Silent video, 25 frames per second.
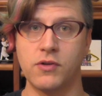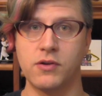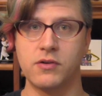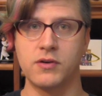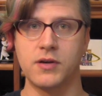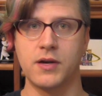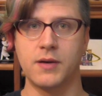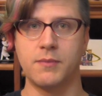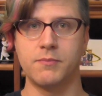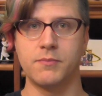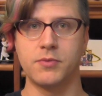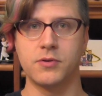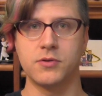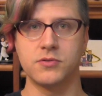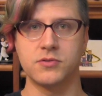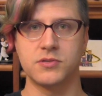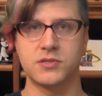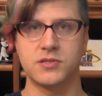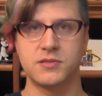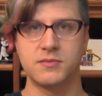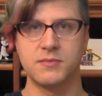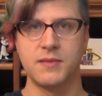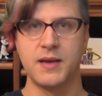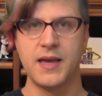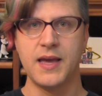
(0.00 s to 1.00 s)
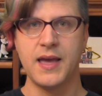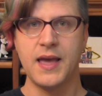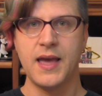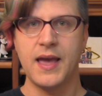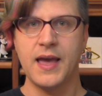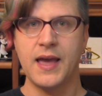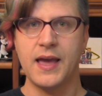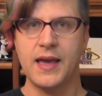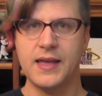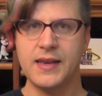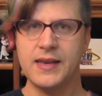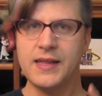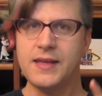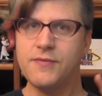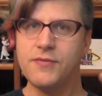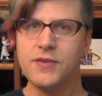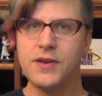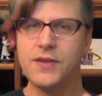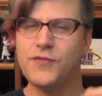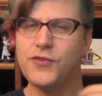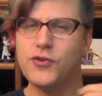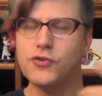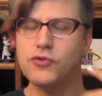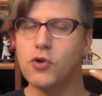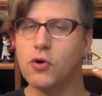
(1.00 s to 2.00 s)
their numbers. And even
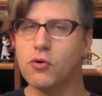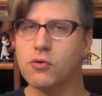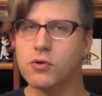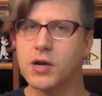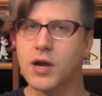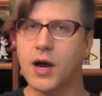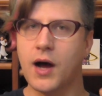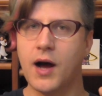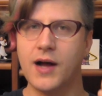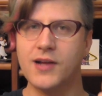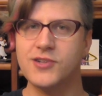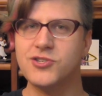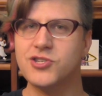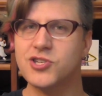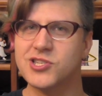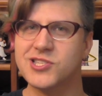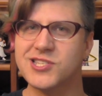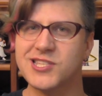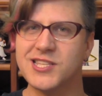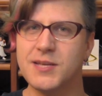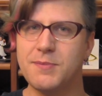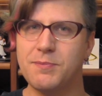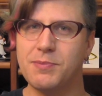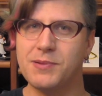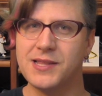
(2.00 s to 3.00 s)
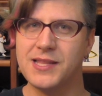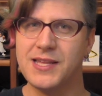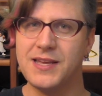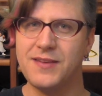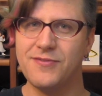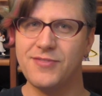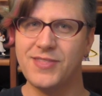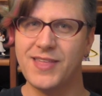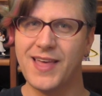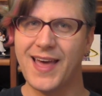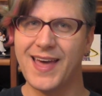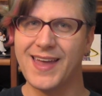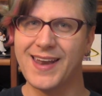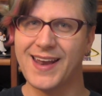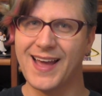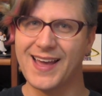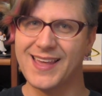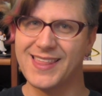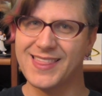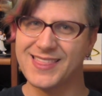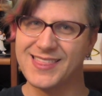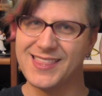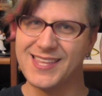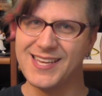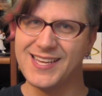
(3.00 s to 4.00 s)
if you don't consciously believe that,
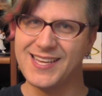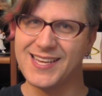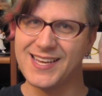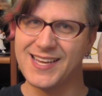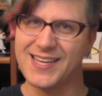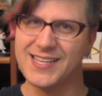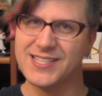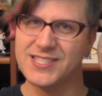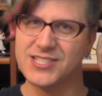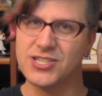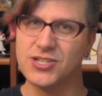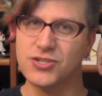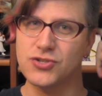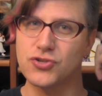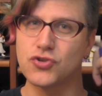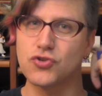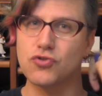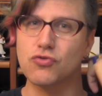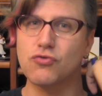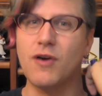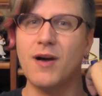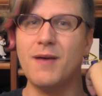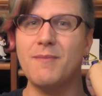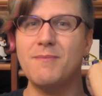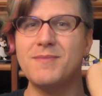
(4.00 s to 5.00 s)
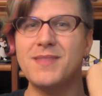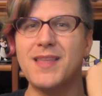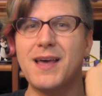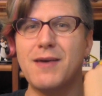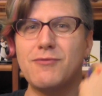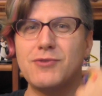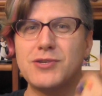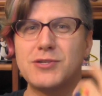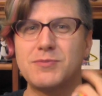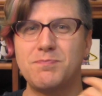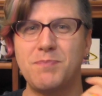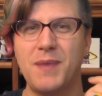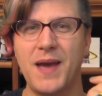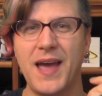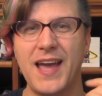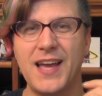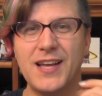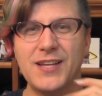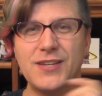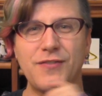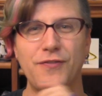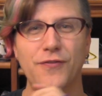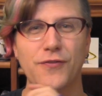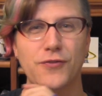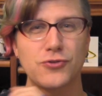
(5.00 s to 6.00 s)
I think it's a drum that was
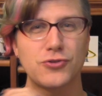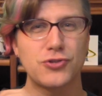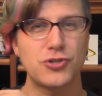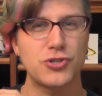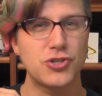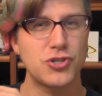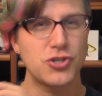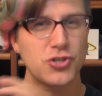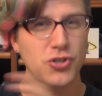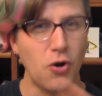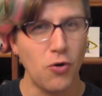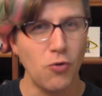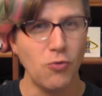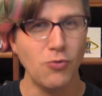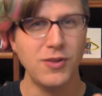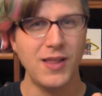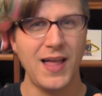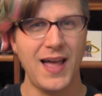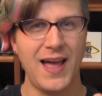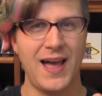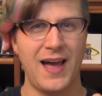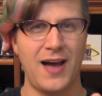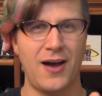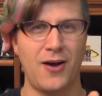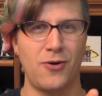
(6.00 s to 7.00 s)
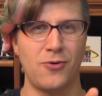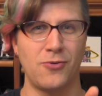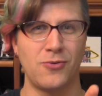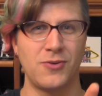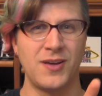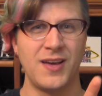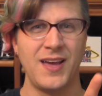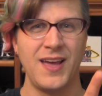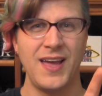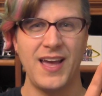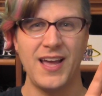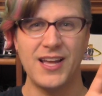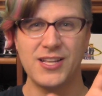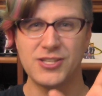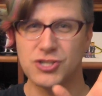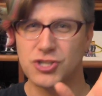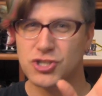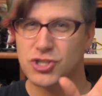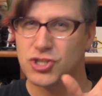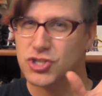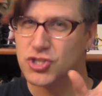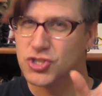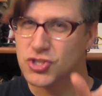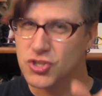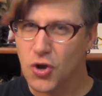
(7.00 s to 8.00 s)
banged for so loud and
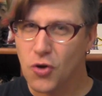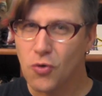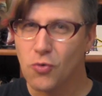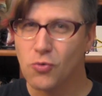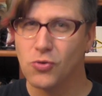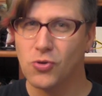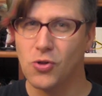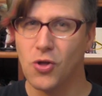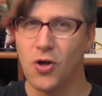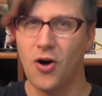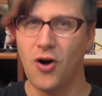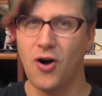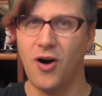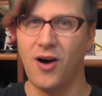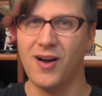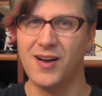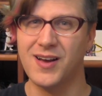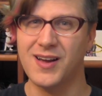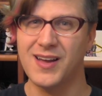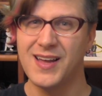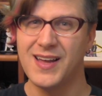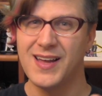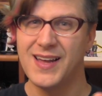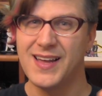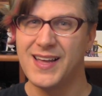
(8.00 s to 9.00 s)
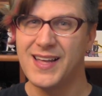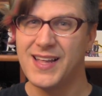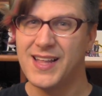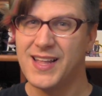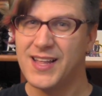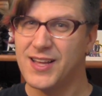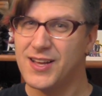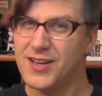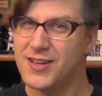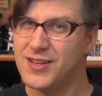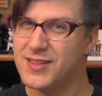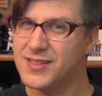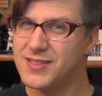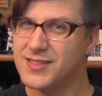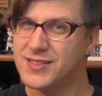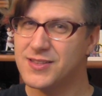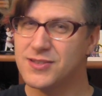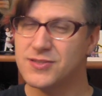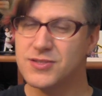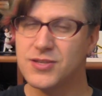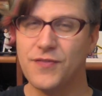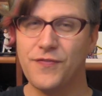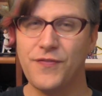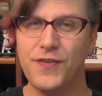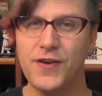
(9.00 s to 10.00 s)
so long.
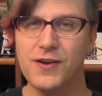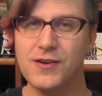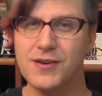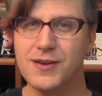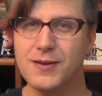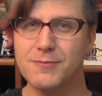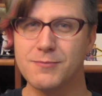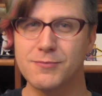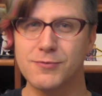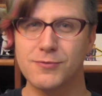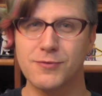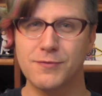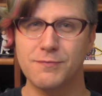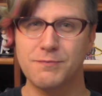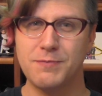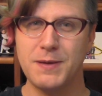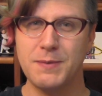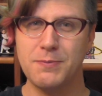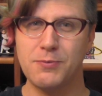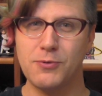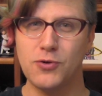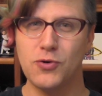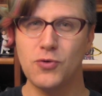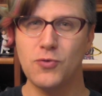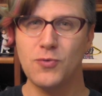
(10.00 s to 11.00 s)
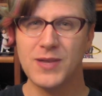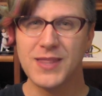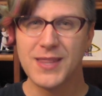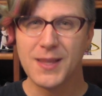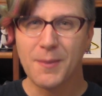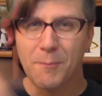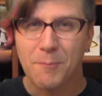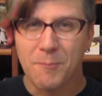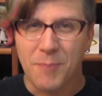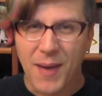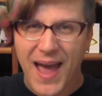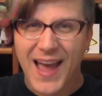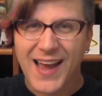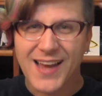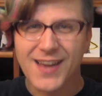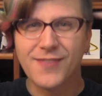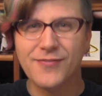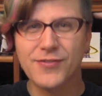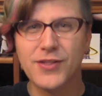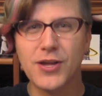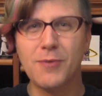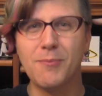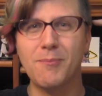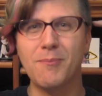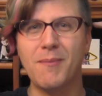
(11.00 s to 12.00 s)
There's a fair number of people who, in the back
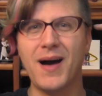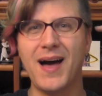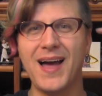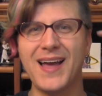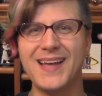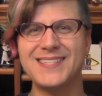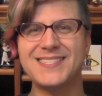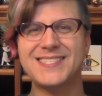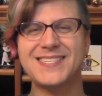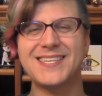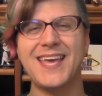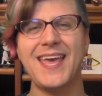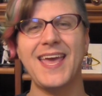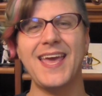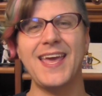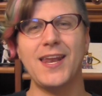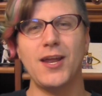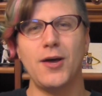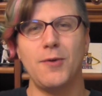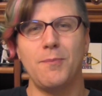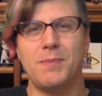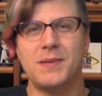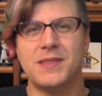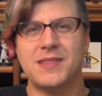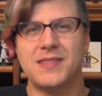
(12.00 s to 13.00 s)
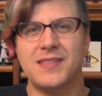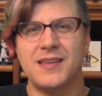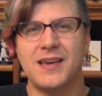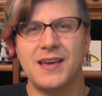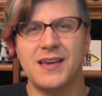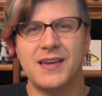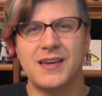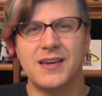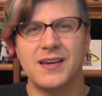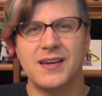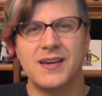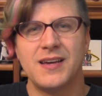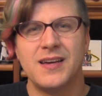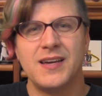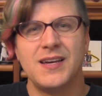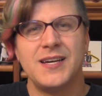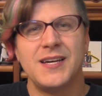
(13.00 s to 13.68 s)
of their minds, can't help but think,